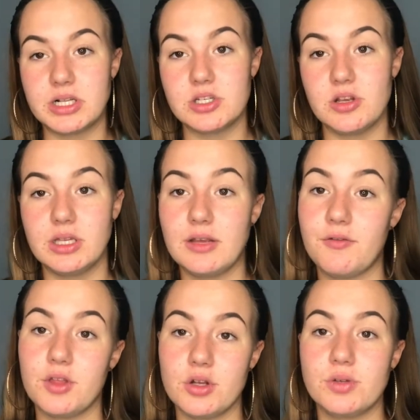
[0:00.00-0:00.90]
to uni for
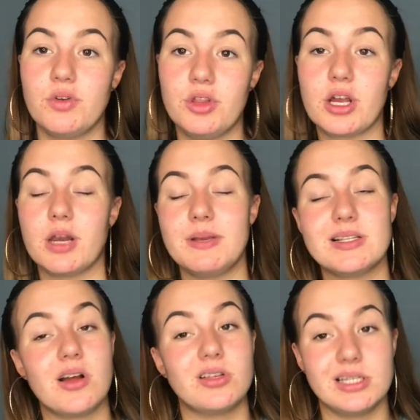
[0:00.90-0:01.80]
those of you that are gonna be
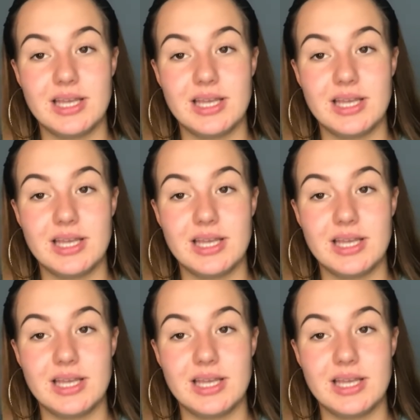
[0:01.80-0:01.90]
starting